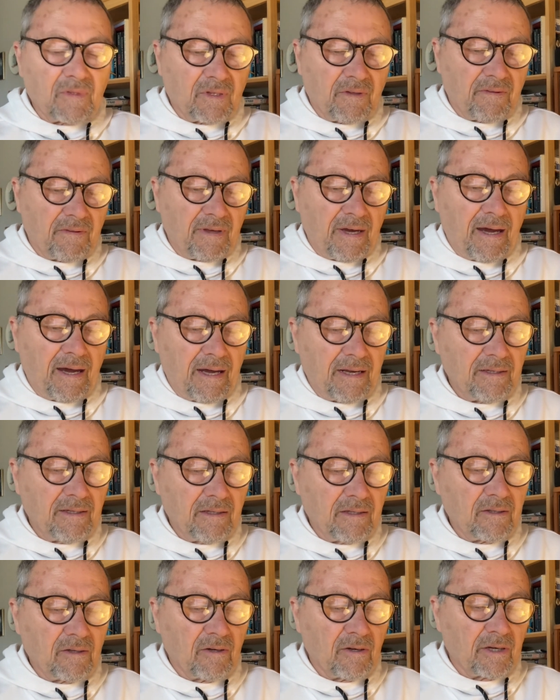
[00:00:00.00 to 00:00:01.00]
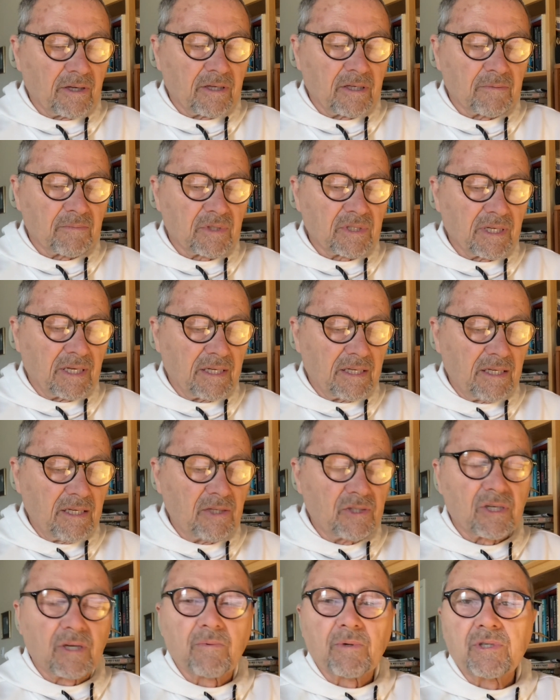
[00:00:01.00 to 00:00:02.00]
that, calling him Saint Isa,